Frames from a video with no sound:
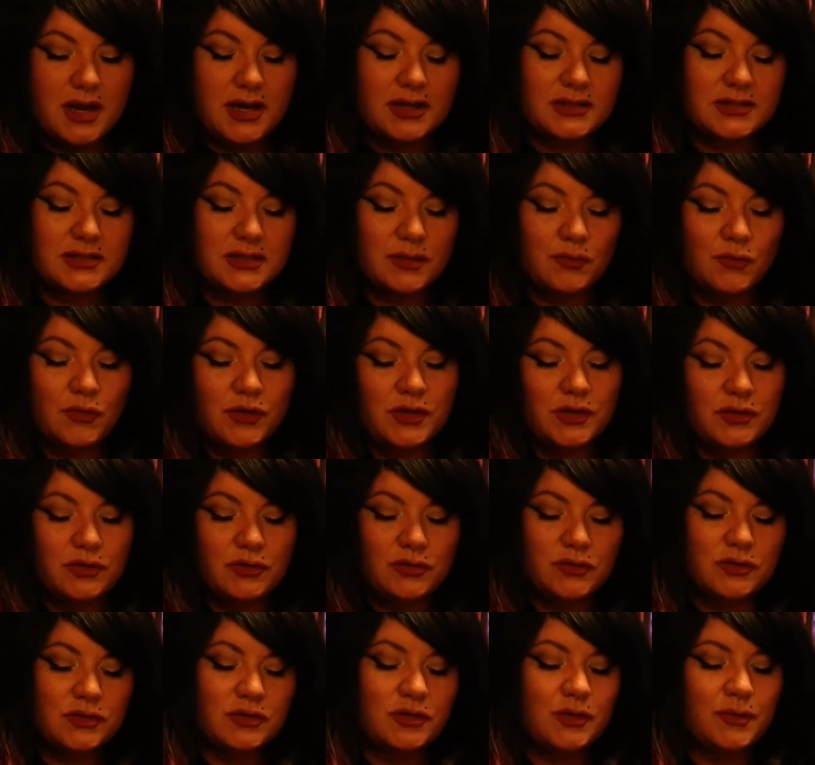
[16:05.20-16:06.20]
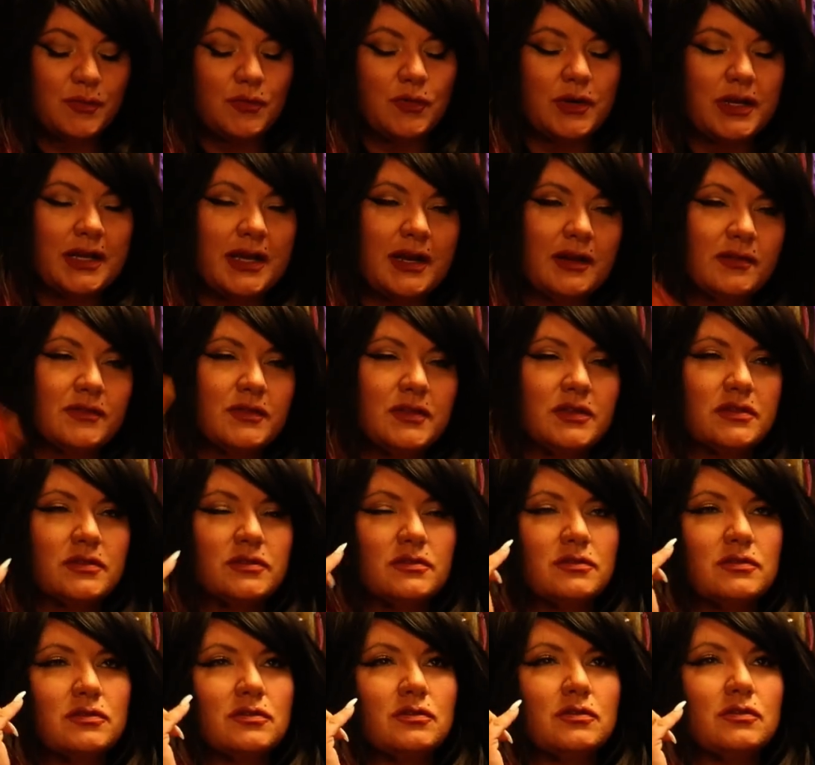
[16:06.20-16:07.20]
Someone they're pointing out on
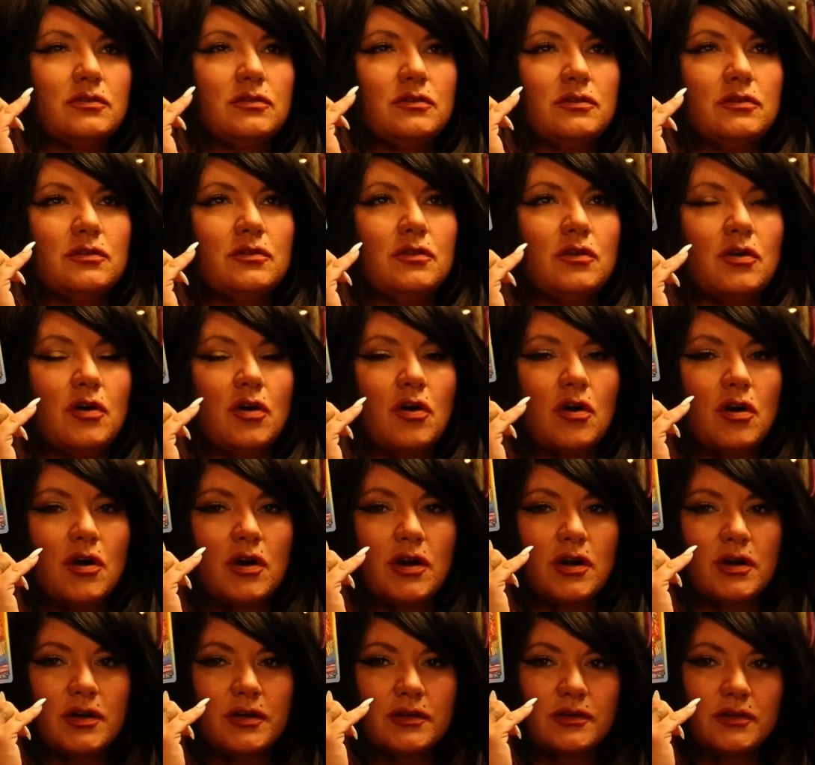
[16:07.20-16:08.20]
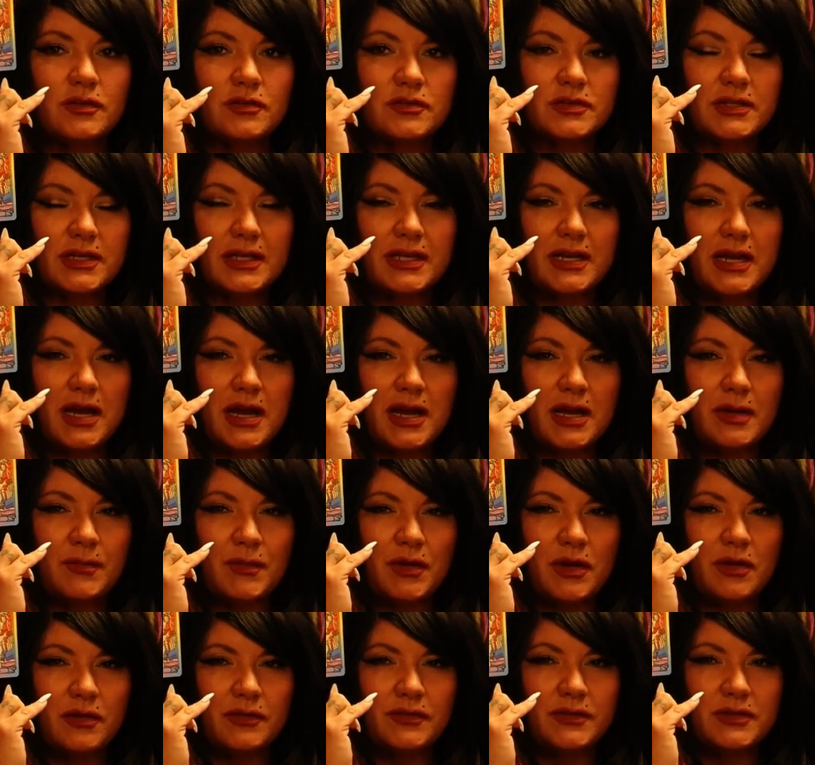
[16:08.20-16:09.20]
this card, there's like an
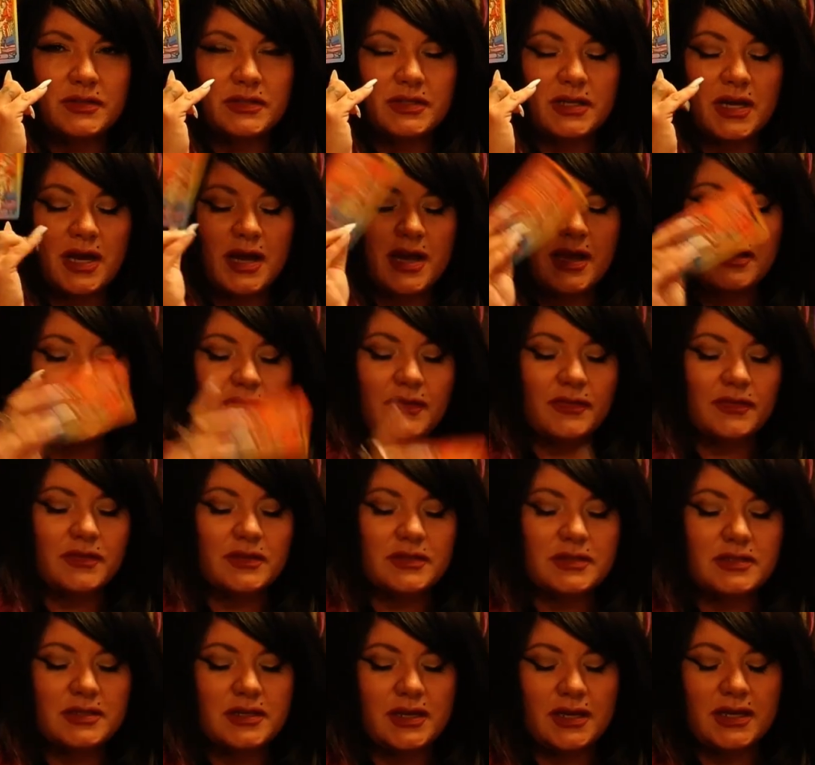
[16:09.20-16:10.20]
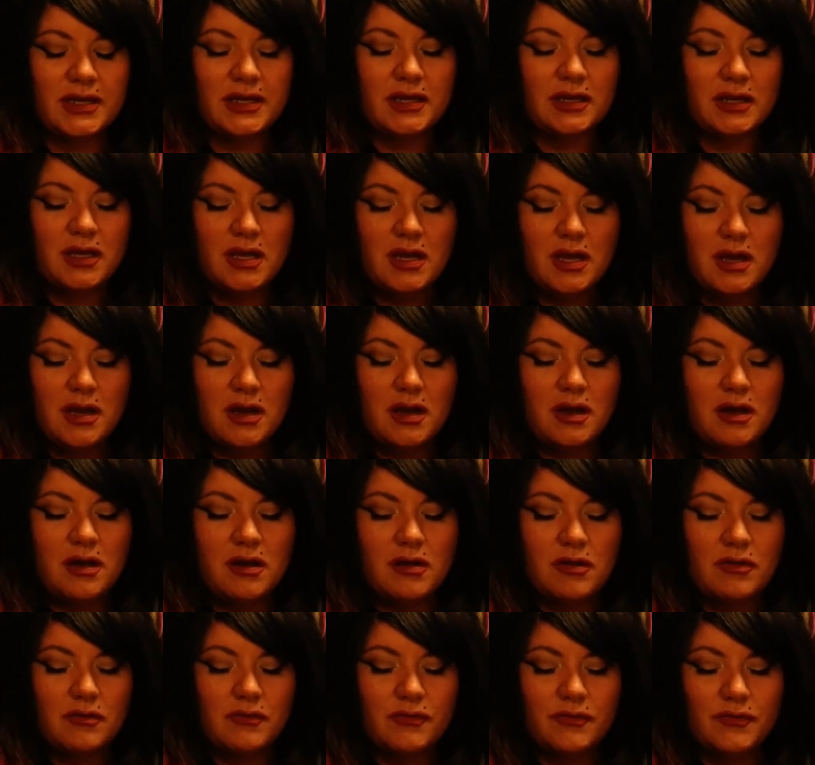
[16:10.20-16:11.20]
eyeball in the sky that this Knight
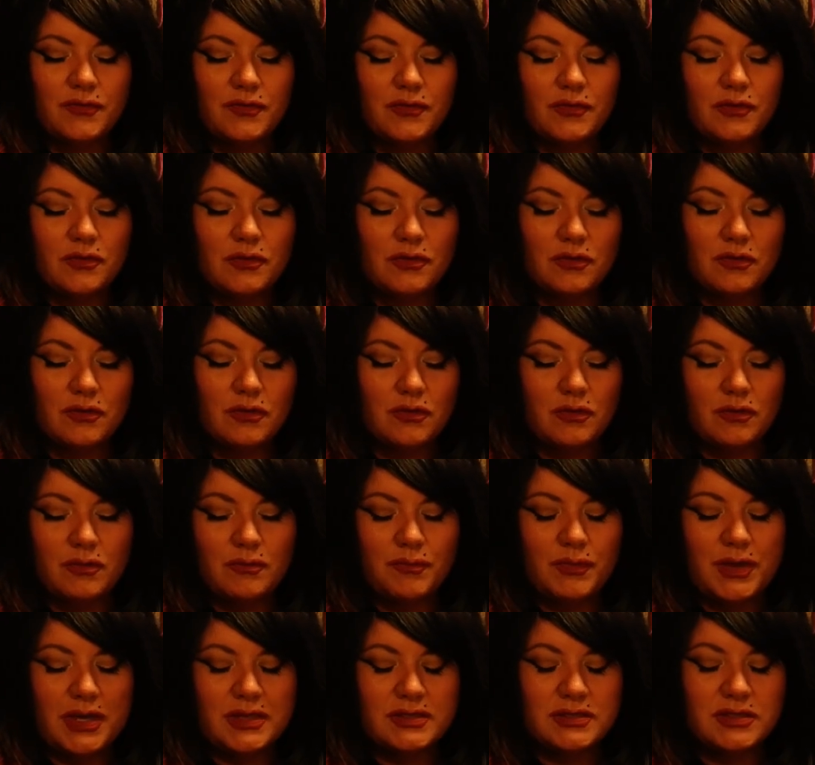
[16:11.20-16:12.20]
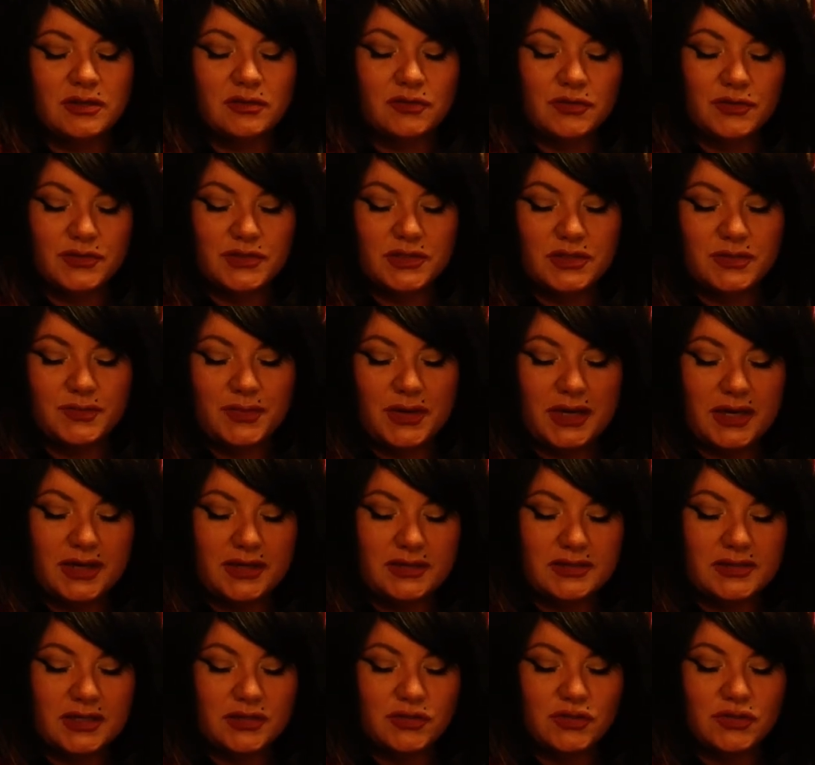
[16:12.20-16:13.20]
of Pentacles is paying
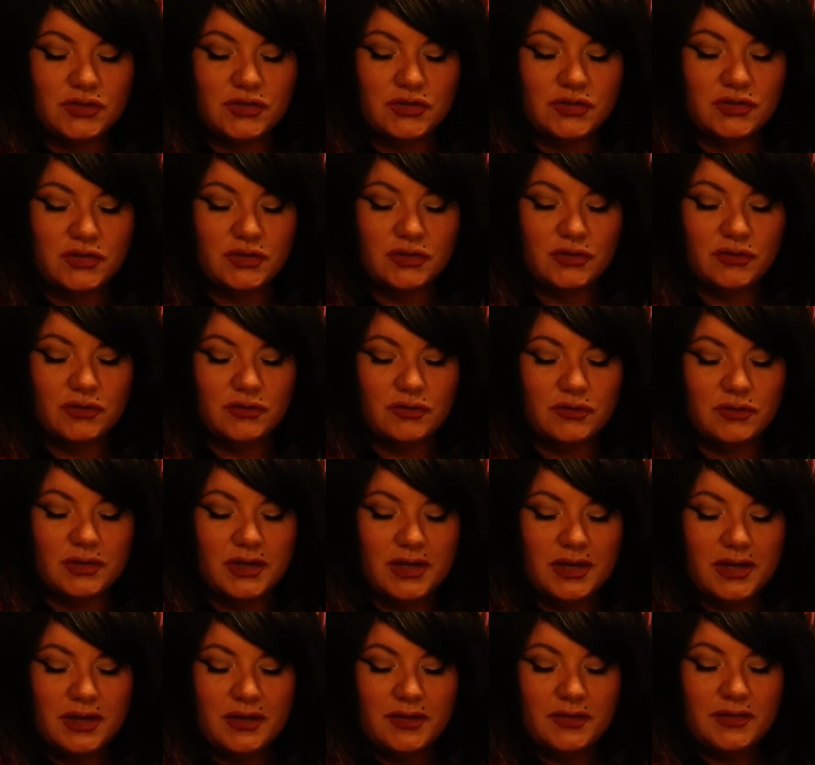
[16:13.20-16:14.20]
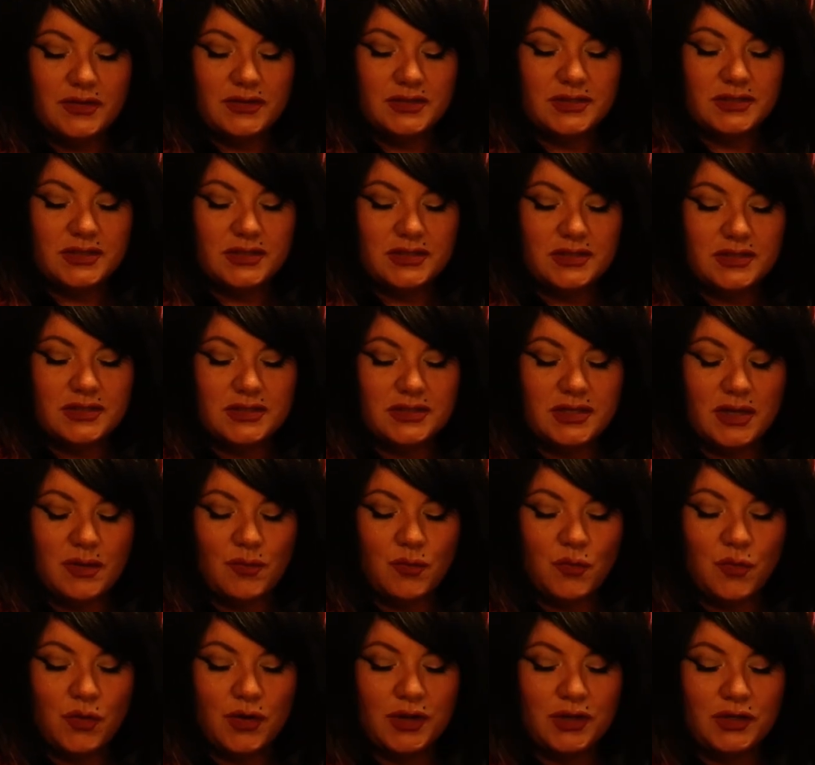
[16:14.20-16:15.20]
attention to. This is
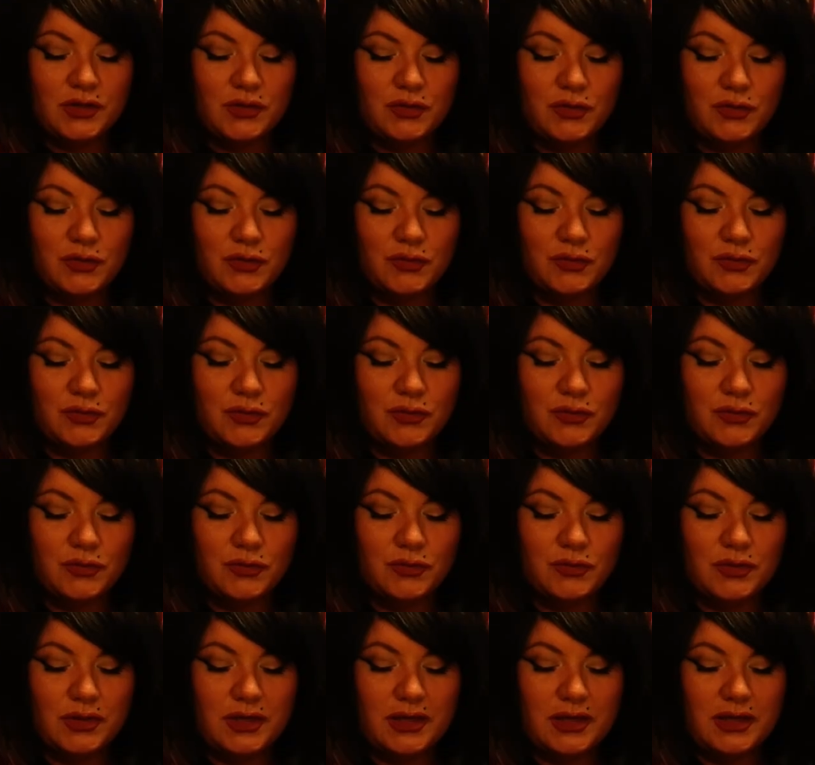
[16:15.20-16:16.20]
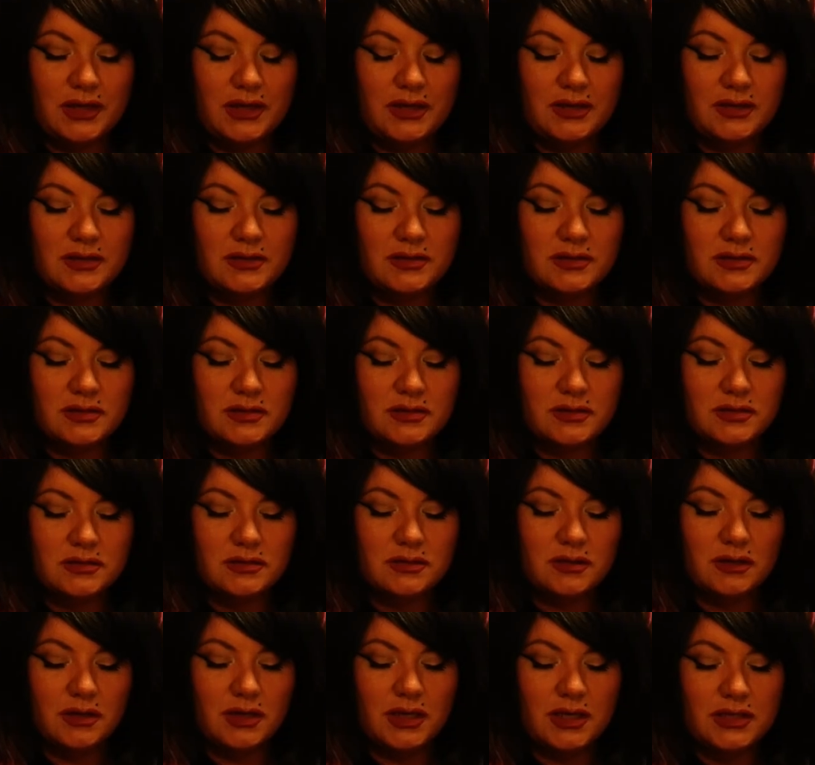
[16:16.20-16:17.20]
someone who is
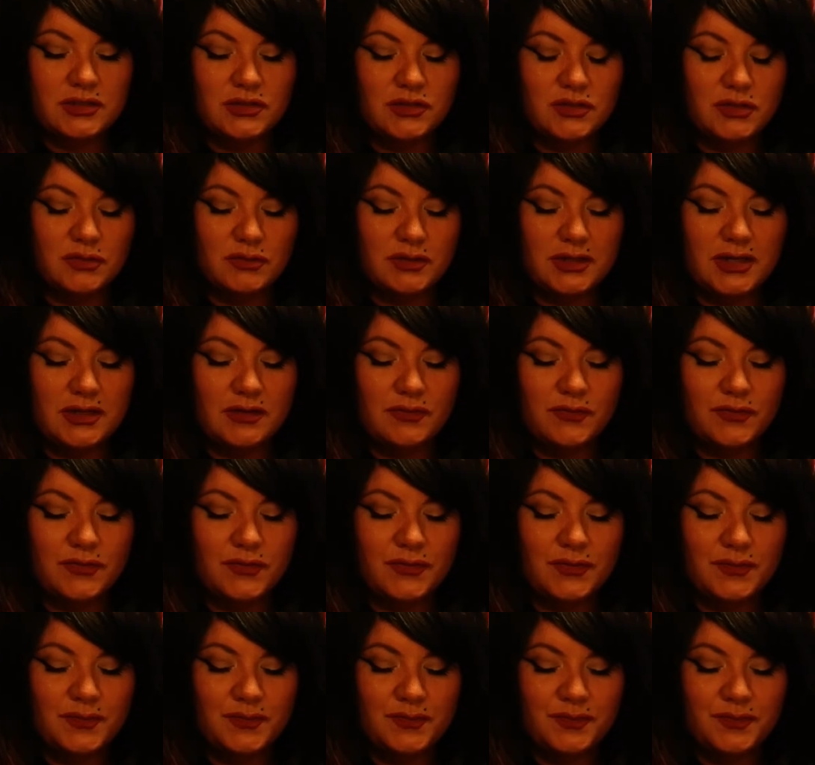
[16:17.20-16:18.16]
intuitive.